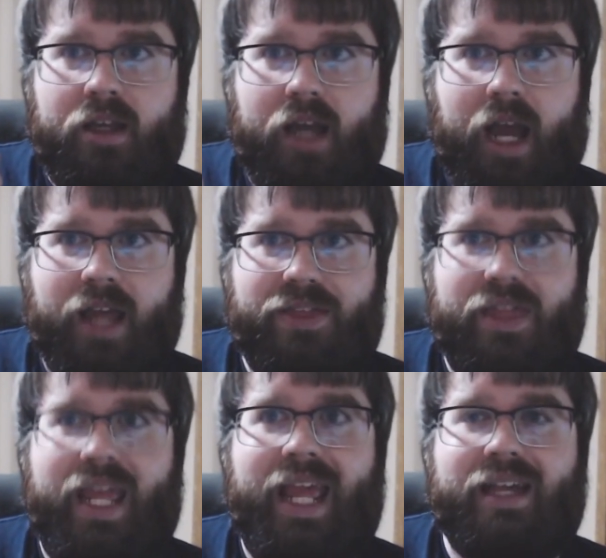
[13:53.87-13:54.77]
I
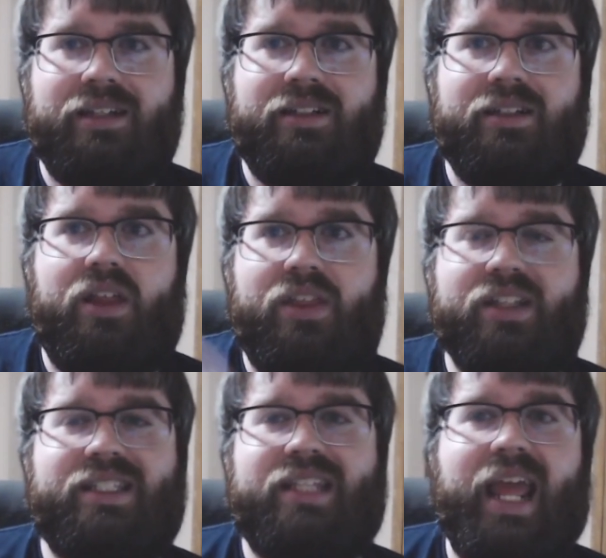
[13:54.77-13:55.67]
think
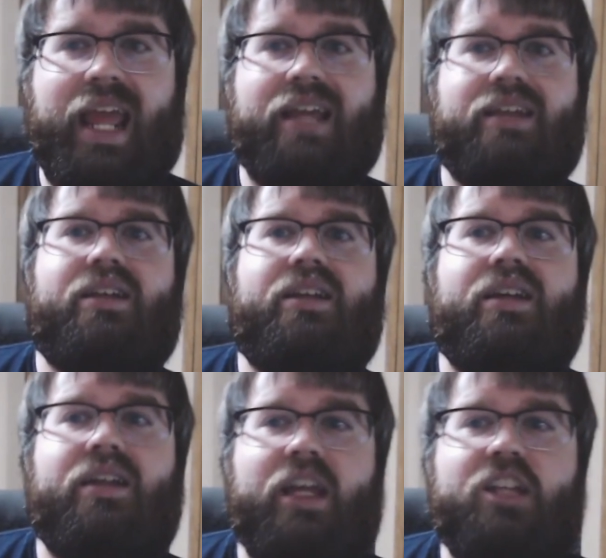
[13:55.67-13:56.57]
this thing
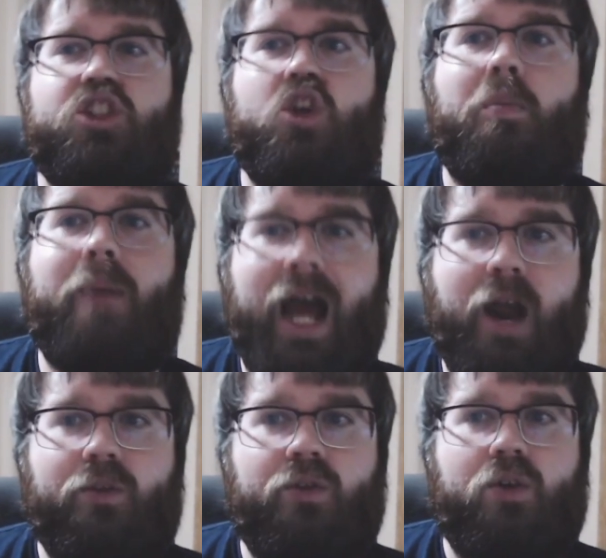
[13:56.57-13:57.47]
is so
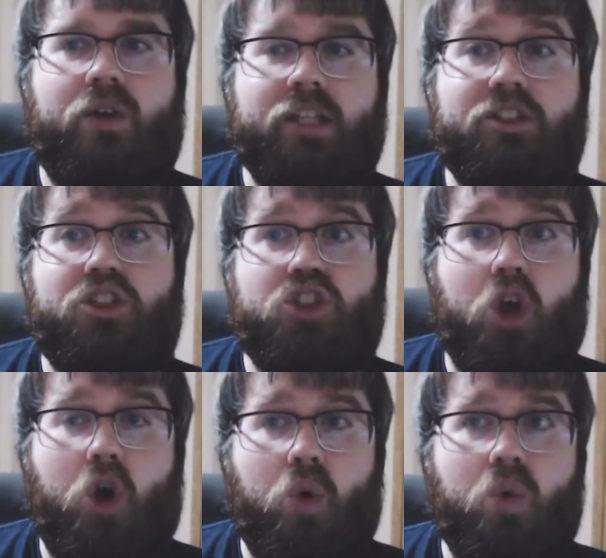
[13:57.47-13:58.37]
powerful and
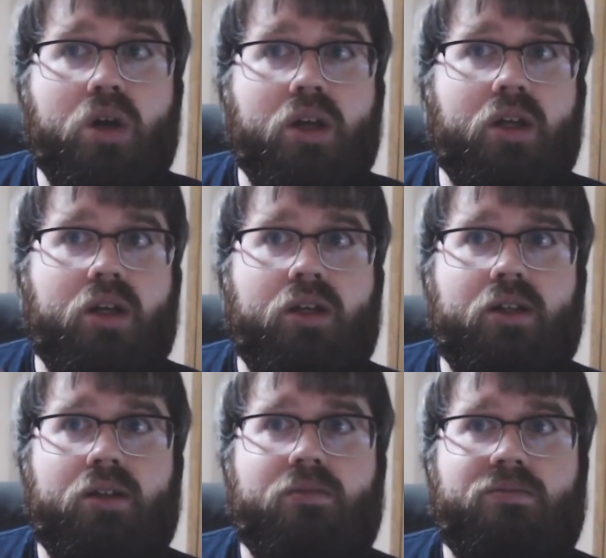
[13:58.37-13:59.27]
so
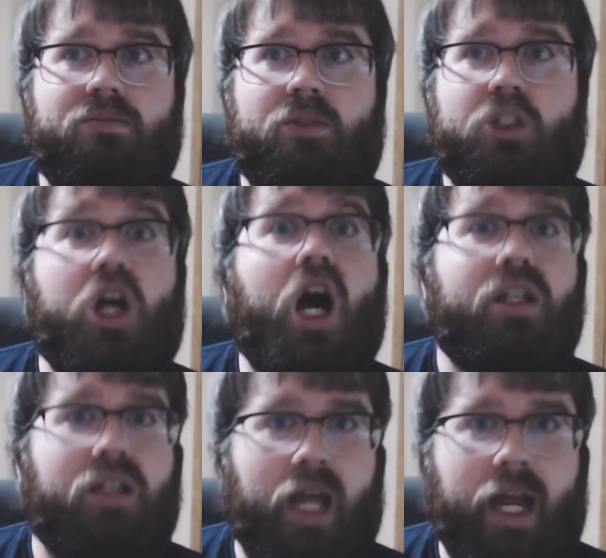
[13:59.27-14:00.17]

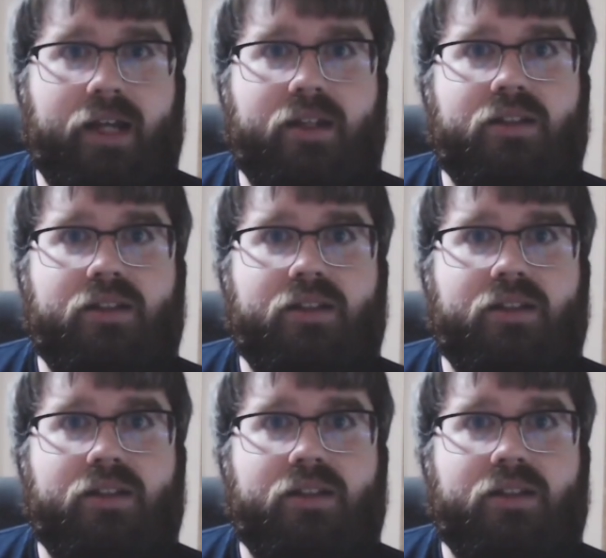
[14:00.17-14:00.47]
godlike